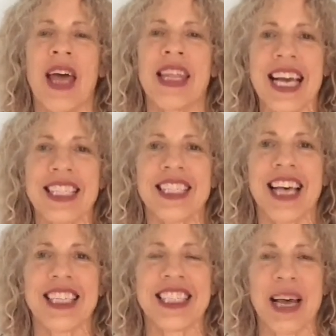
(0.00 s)
The
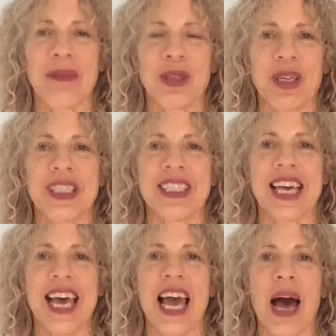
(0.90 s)
exercises I'm doing
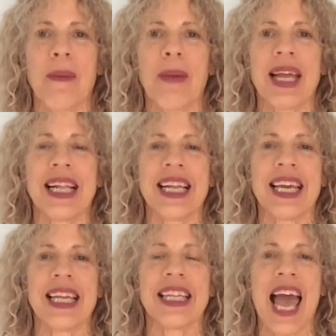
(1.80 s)
today are
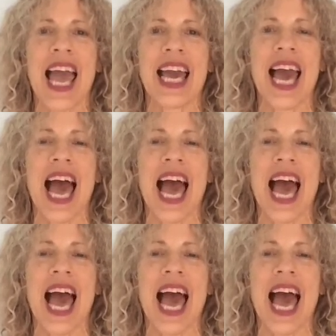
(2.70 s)
mainly neck